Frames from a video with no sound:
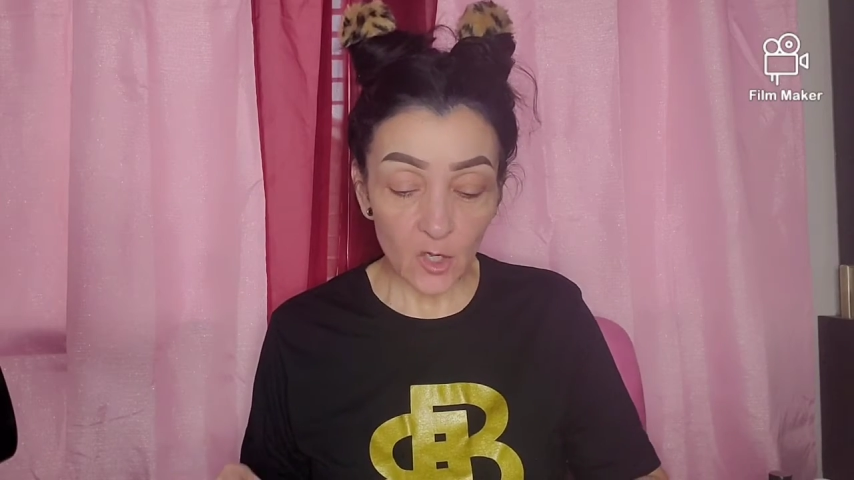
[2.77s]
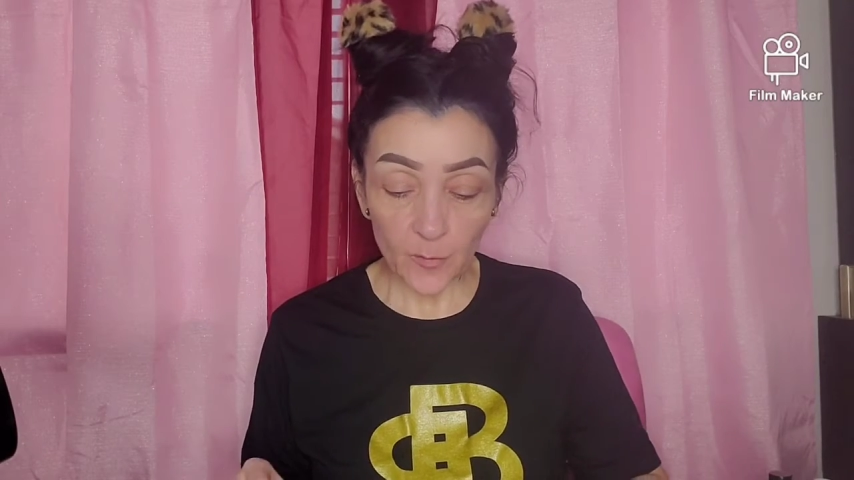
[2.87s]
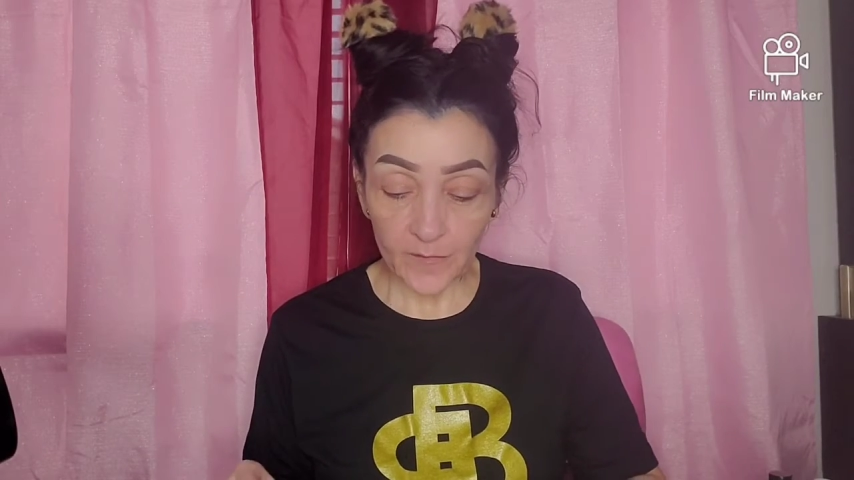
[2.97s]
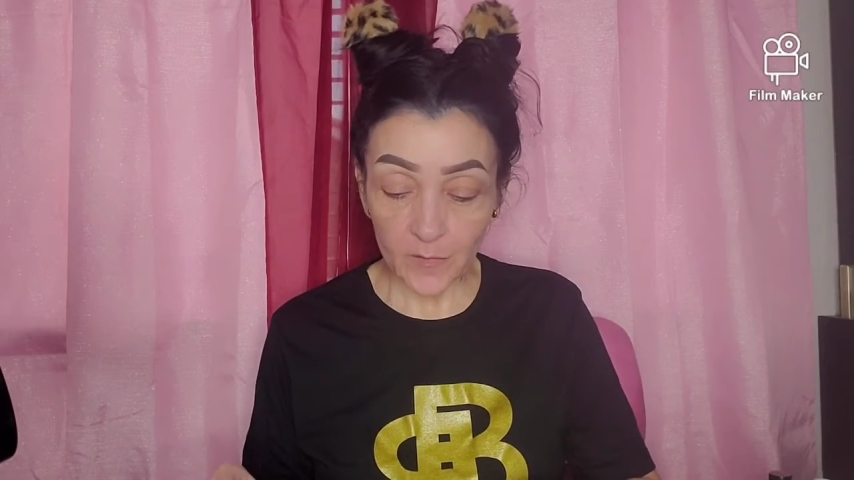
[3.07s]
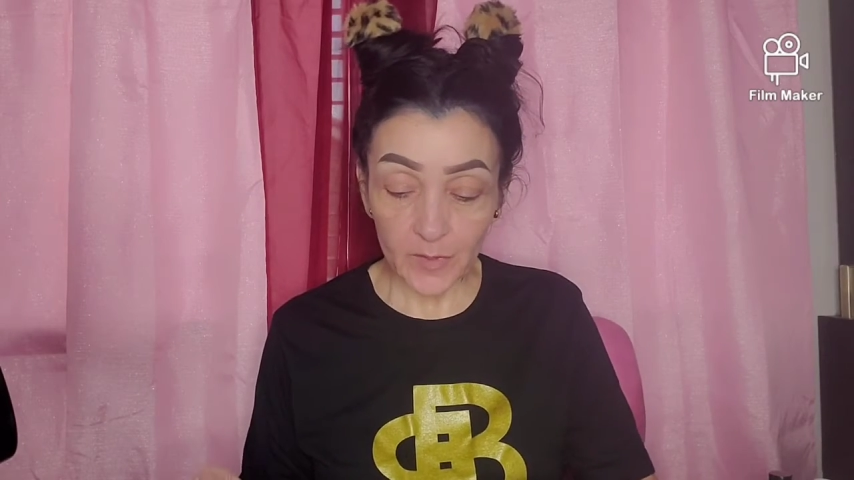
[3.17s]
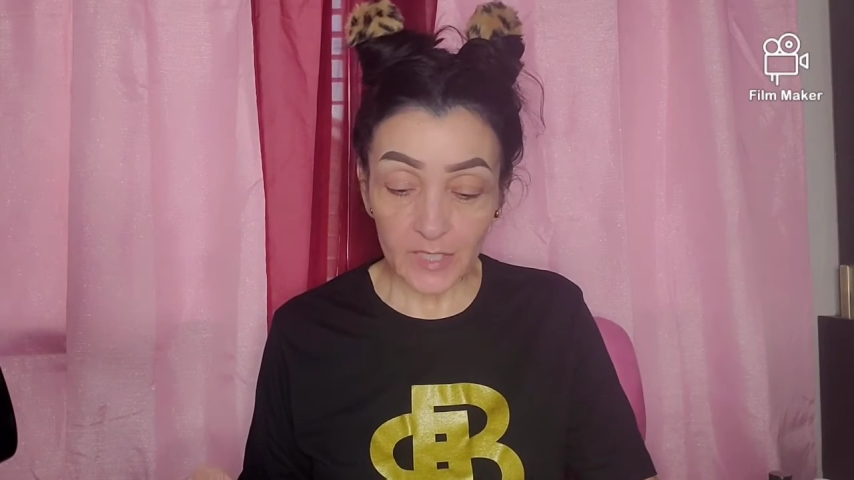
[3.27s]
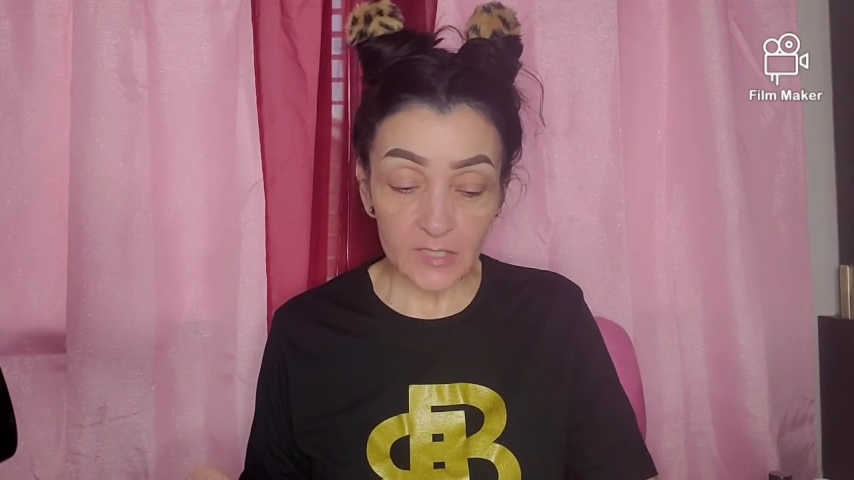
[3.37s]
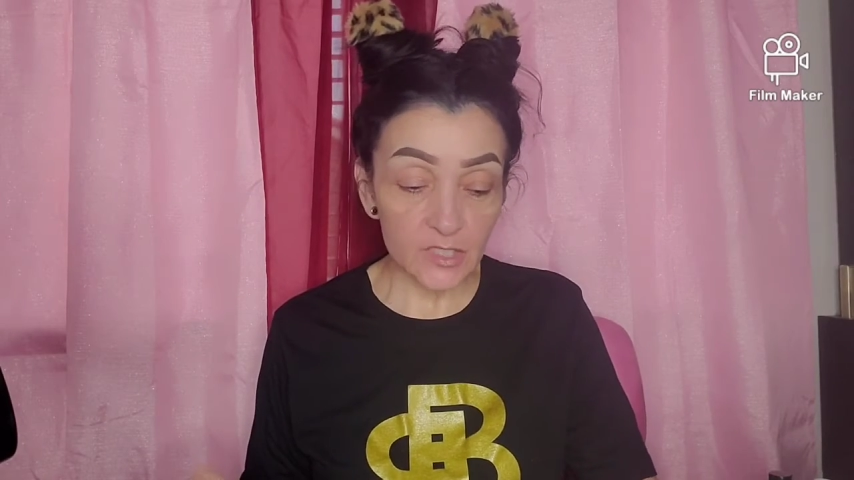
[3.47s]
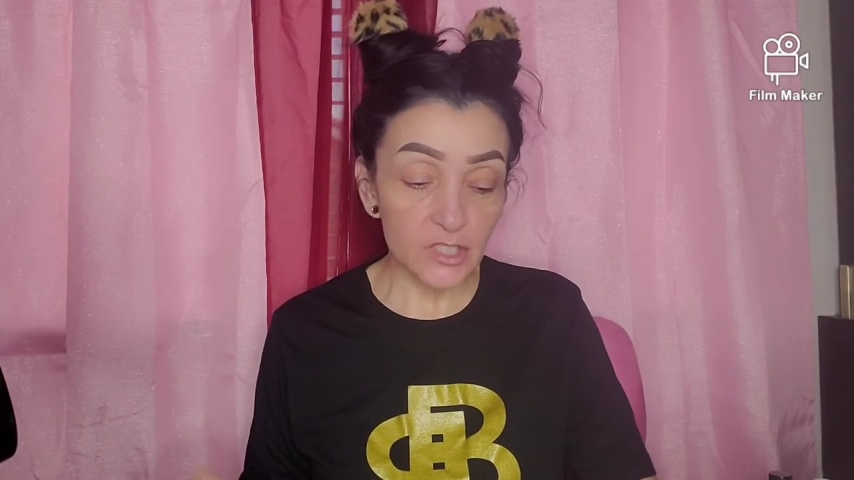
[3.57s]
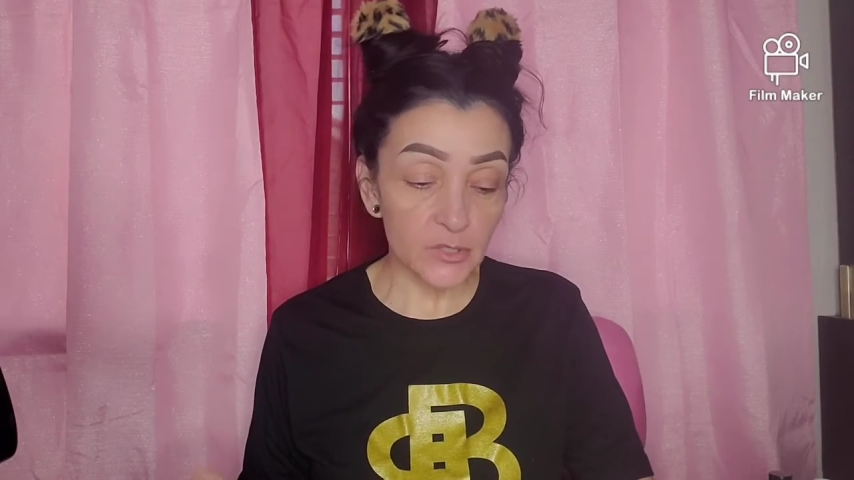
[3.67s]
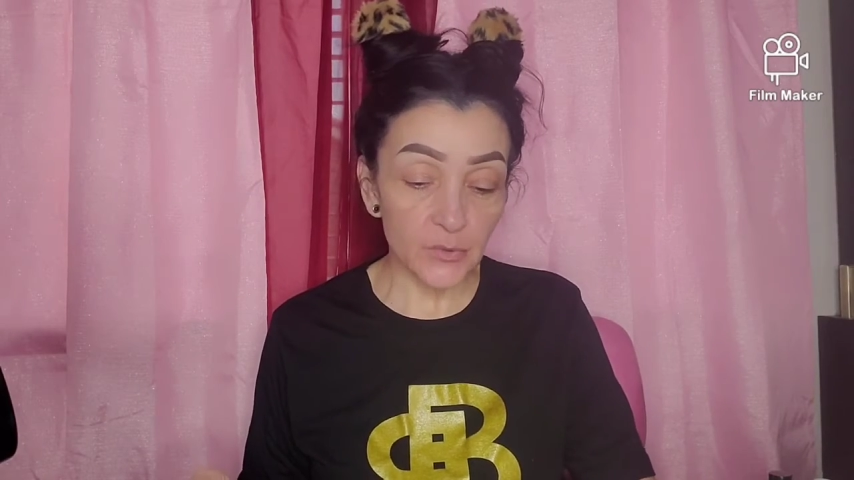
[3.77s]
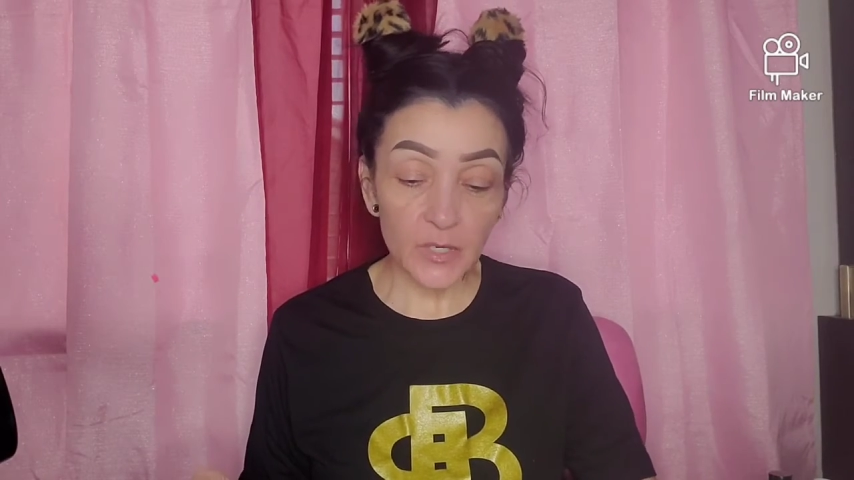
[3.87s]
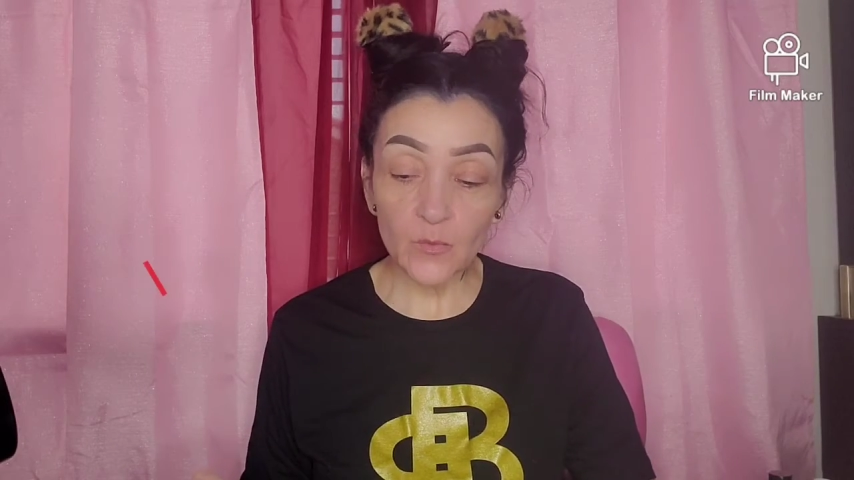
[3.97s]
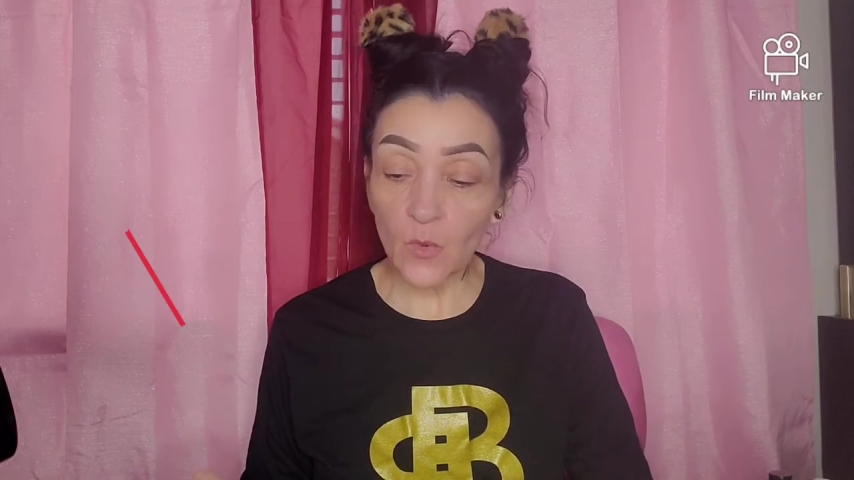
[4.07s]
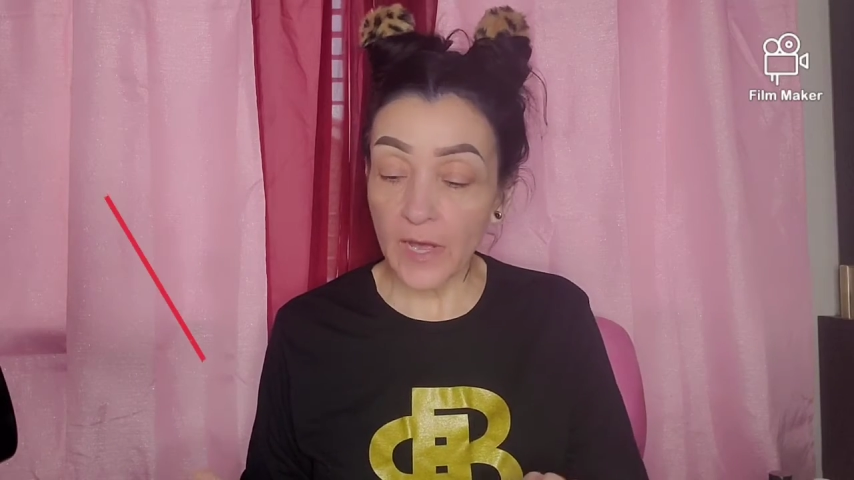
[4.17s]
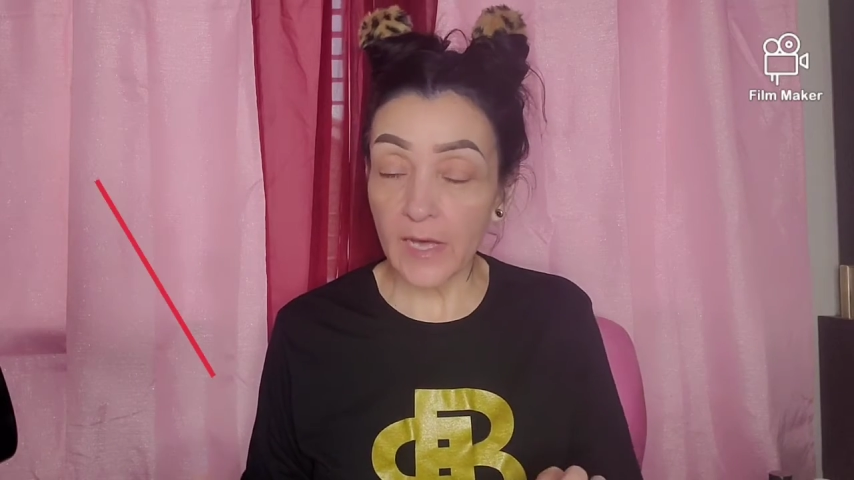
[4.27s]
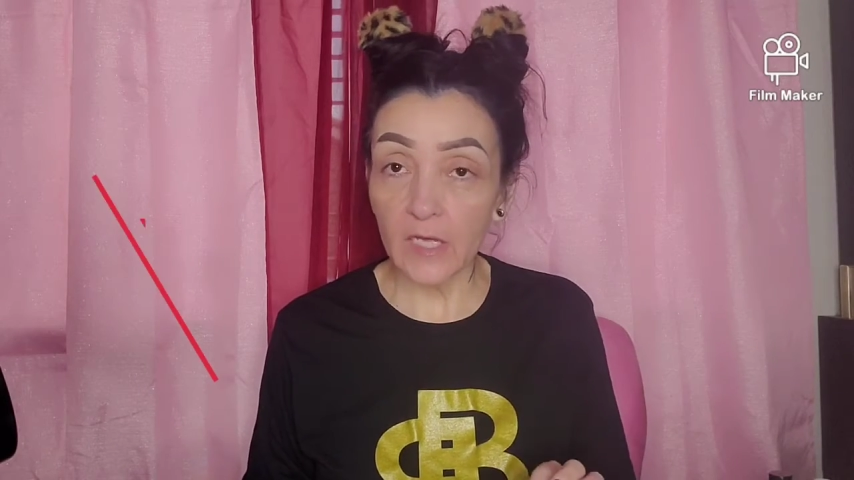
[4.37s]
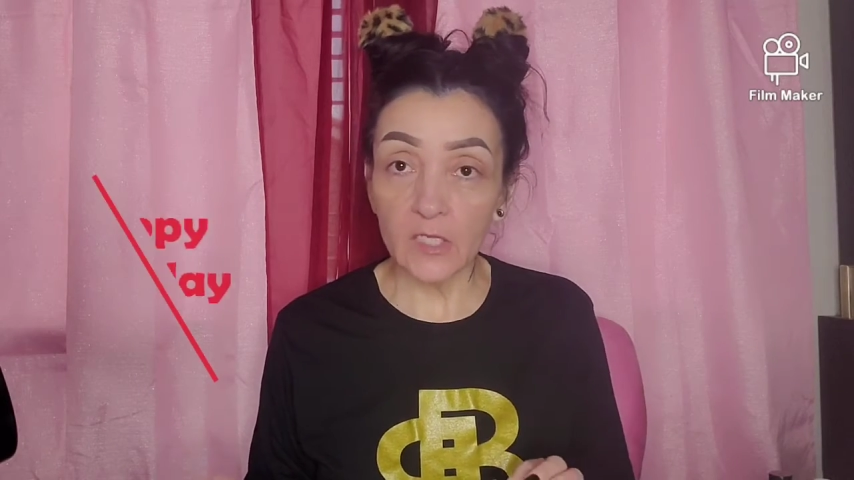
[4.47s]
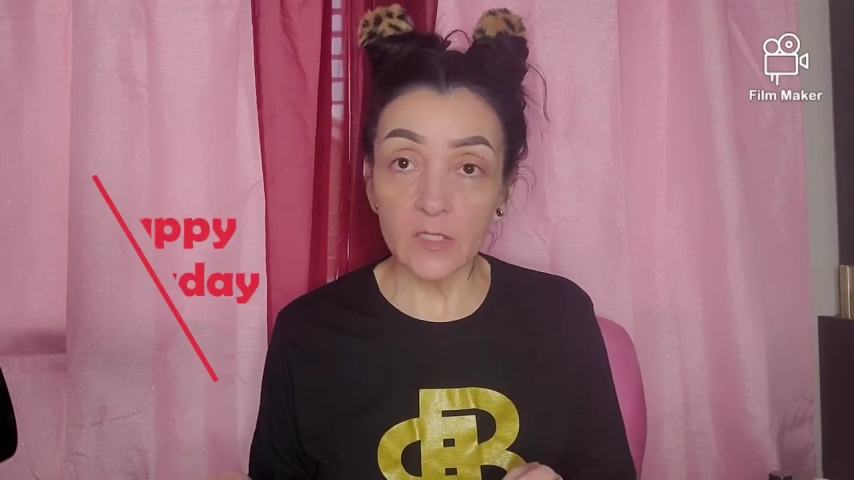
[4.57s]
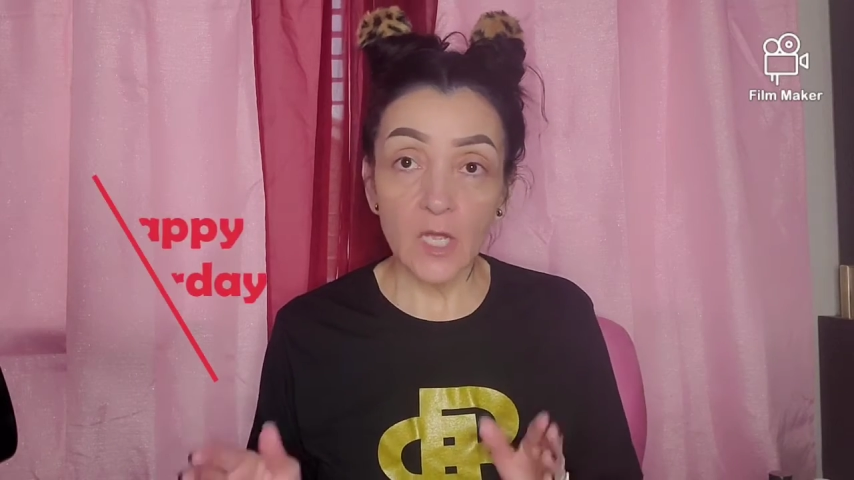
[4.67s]
Hope everybody's doing
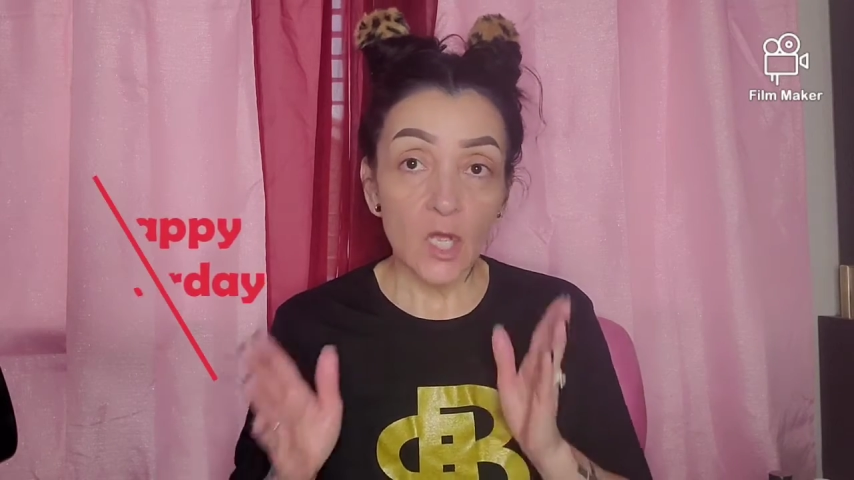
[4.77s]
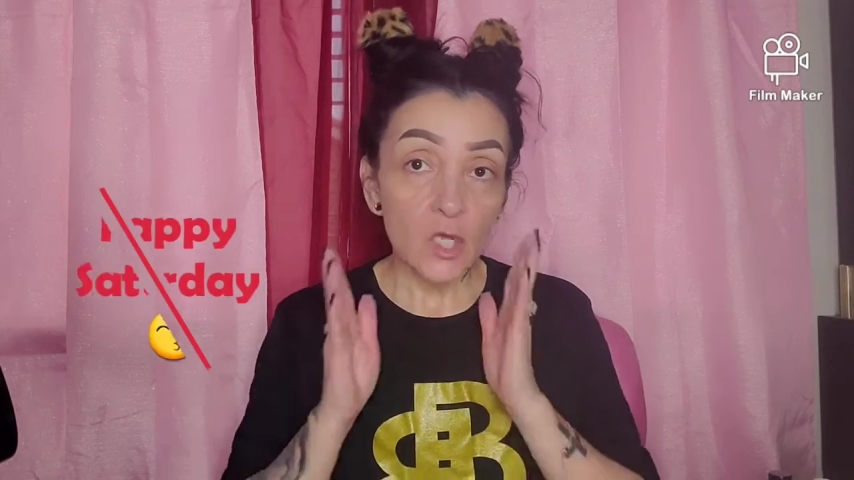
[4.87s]
well.